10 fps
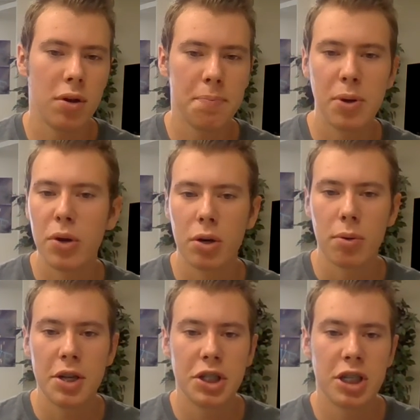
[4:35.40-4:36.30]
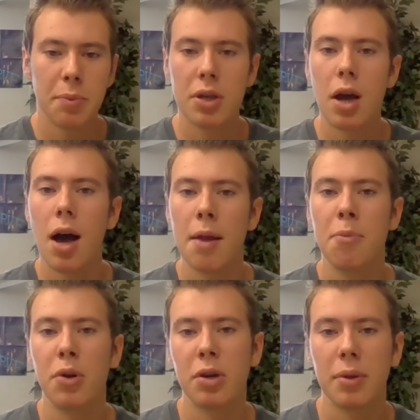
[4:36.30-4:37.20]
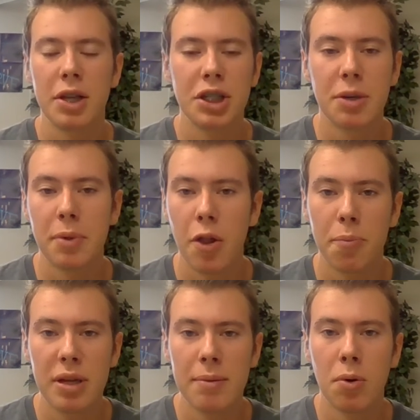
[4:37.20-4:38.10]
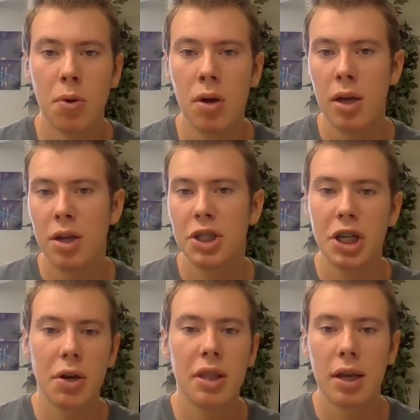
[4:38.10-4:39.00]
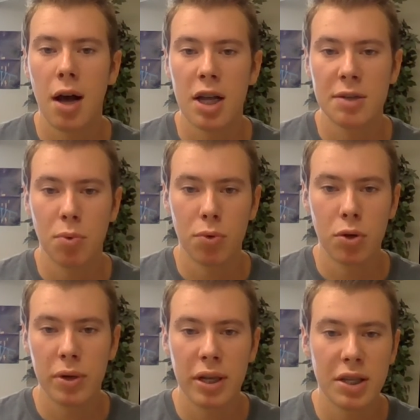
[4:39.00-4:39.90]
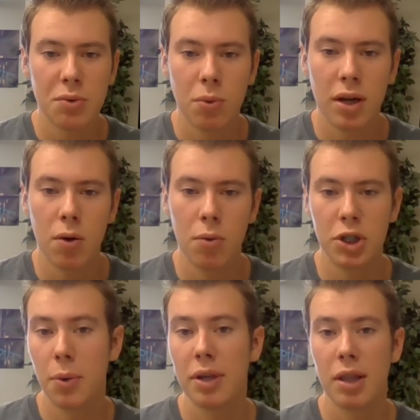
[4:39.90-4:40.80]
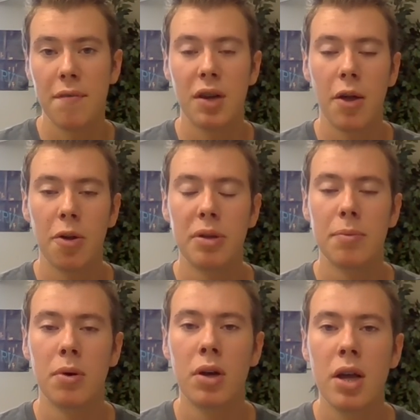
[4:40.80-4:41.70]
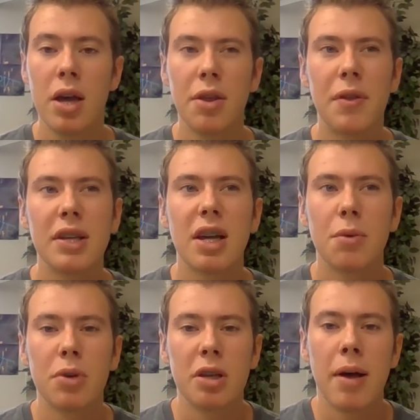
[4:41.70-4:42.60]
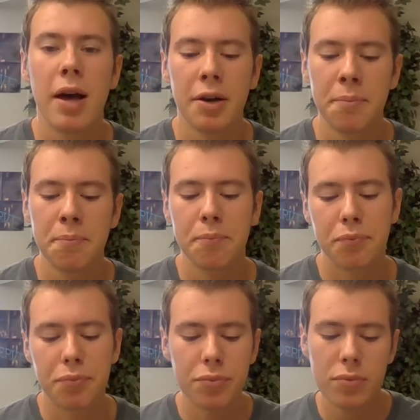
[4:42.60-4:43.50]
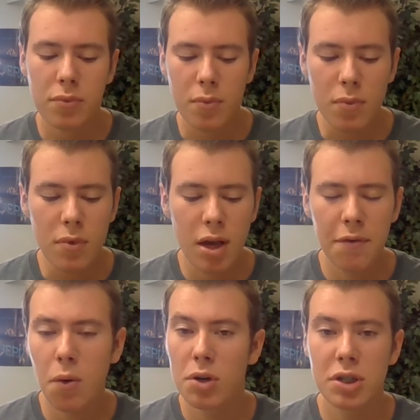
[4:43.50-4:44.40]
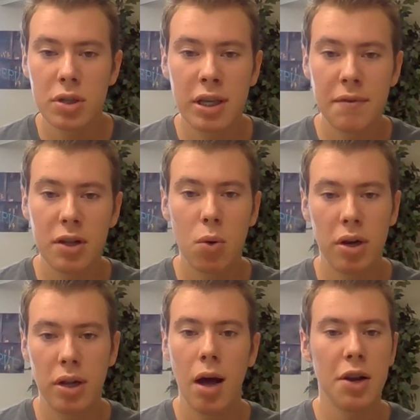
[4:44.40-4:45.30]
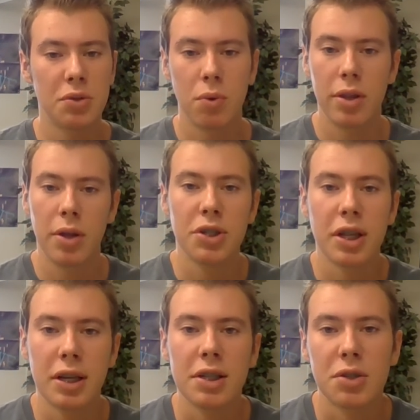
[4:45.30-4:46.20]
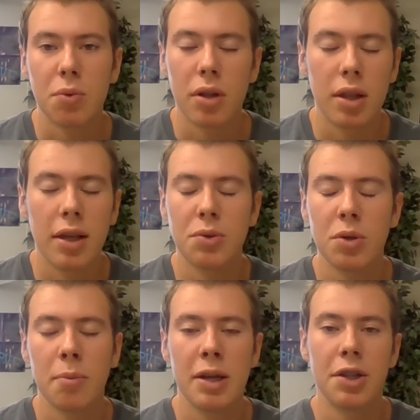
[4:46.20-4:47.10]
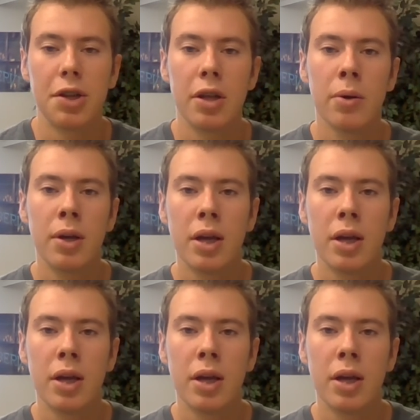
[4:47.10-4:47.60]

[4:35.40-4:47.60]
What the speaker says: building a relationship with God, building a relationship with other people, sharing the gospel, doing his will, showing love to other people, the things that really matter. And of course, giving glory to God is one of those things. That's one of the things we were made to do.